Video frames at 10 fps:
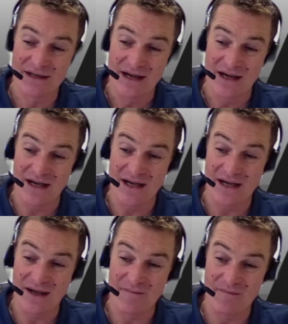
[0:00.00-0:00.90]

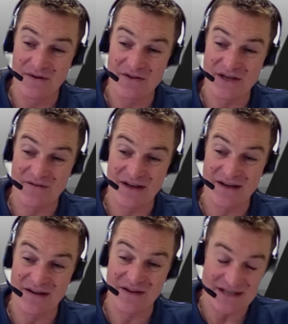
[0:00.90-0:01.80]
So
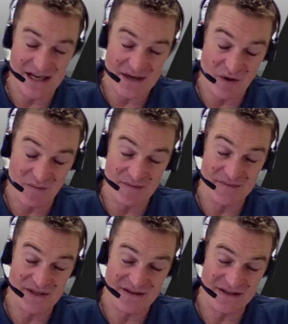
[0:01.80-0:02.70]
that if there's any
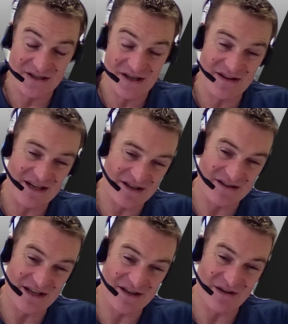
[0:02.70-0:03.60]
problems, you know, they
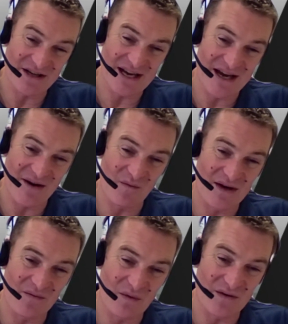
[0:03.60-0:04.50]
can ring that, and
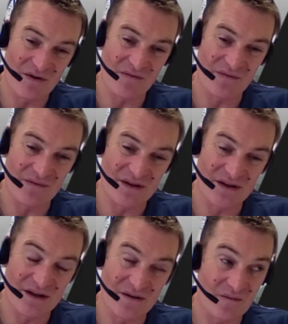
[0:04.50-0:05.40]
we're on,
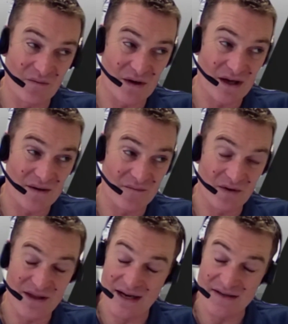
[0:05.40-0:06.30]
you know,
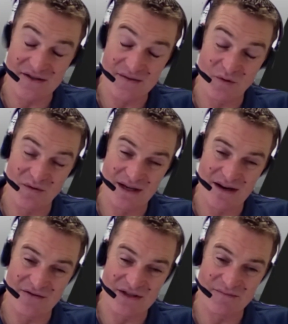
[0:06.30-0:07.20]
we're there to support the
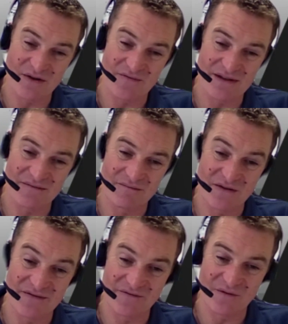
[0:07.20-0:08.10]
garages
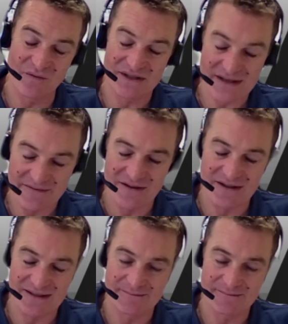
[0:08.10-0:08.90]
moving forwards, definitely.